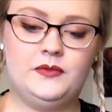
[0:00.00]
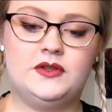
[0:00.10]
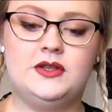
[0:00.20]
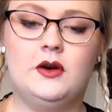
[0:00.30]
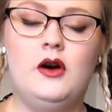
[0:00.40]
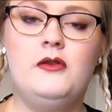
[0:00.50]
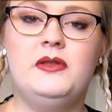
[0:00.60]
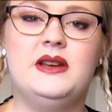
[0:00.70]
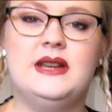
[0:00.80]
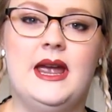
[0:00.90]
So over
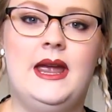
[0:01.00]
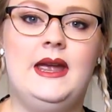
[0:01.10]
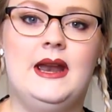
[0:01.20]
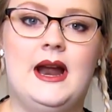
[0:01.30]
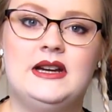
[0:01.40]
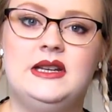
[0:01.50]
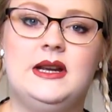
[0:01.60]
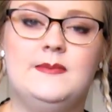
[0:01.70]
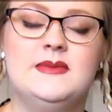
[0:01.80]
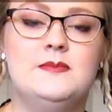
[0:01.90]
the day, it actually
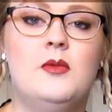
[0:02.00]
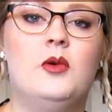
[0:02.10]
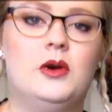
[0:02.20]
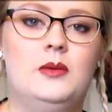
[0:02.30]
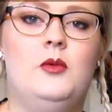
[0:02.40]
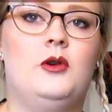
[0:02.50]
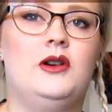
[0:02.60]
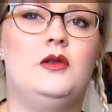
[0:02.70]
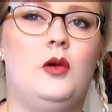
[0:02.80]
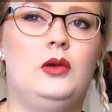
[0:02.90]
comes more and more
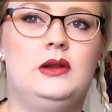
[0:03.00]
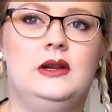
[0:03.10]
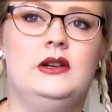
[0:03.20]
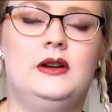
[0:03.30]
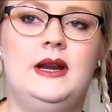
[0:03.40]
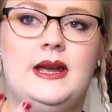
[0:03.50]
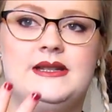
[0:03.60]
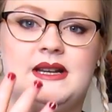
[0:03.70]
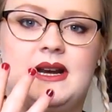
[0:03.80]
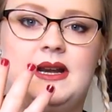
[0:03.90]
gold glittery
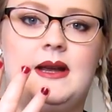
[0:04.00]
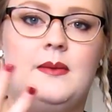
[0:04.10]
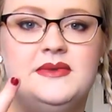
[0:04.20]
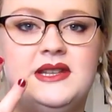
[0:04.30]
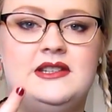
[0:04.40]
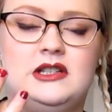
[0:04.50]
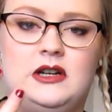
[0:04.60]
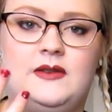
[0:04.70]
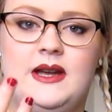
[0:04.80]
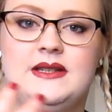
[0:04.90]
as it kind of comes to the
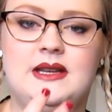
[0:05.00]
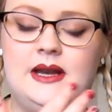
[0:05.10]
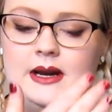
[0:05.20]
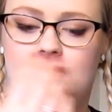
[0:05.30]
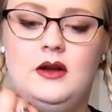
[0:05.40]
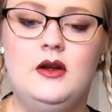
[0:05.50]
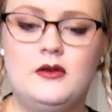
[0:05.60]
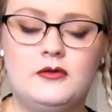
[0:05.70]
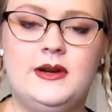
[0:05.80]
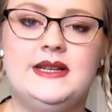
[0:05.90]
surface and kind of
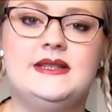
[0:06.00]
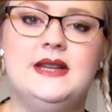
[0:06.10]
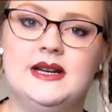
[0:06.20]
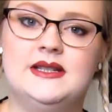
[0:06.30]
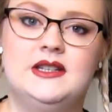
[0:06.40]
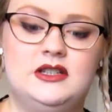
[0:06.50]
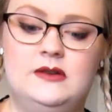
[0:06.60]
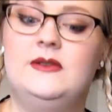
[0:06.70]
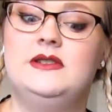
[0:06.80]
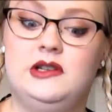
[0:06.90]
re-sticks the
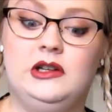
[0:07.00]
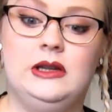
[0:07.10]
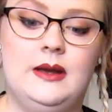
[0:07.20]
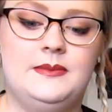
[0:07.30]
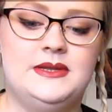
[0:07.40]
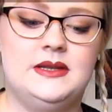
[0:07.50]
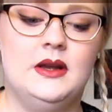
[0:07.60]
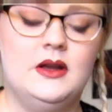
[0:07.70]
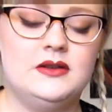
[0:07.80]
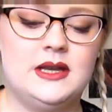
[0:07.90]
surface of your lips.
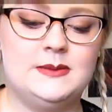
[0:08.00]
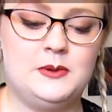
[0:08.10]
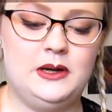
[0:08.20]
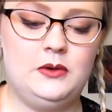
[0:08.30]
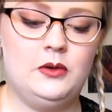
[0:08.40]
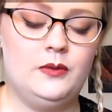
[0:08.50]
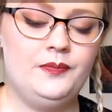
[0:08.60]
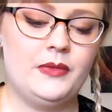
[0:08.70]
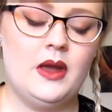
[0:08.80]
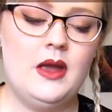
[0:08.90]
So that's pretty cool.
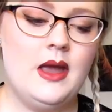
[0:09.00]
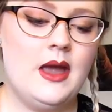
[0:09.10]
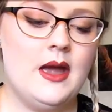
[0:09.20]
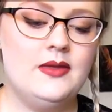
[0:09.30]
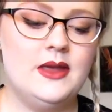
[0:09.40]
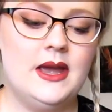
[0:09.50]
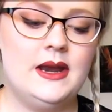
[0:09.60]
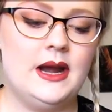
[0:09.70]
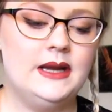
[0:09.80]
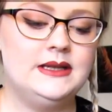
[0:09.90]
And
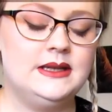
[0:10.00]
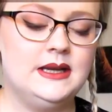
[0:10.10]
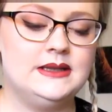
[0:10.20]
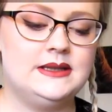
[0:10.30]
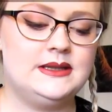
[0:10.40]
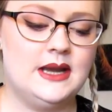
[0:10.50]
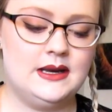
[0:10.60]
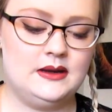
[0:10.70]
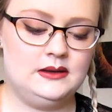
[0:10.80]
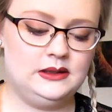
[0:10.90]
then I did get
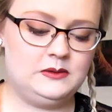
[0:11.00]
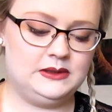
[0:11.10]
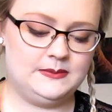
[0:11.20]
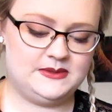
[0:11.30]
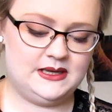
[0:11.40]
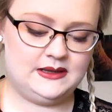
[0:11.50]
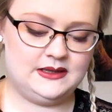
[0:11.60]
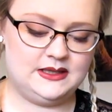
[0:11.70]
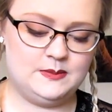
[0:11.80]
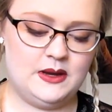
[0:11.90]
sent a liquid lipstick
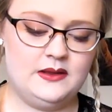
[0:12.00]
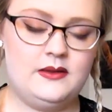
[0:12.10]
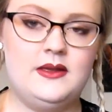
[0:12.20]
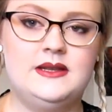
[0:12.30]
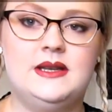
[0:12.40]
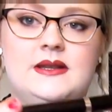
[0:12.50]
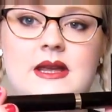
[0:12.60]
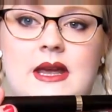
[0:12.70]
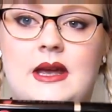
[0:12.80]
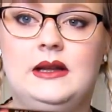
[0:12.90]
this month. This is
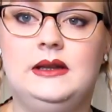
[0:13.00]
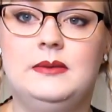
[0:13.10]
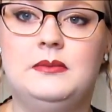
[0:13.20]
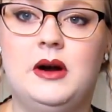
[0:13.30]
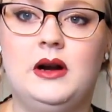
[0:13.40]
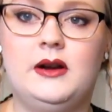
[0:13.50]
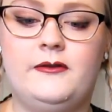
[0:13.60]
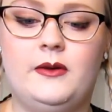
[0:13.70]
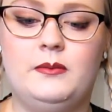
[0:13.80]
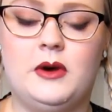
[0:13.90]
the La Marque
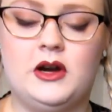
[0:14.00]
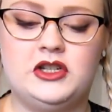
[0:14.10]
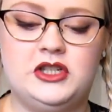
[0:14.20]
from Marc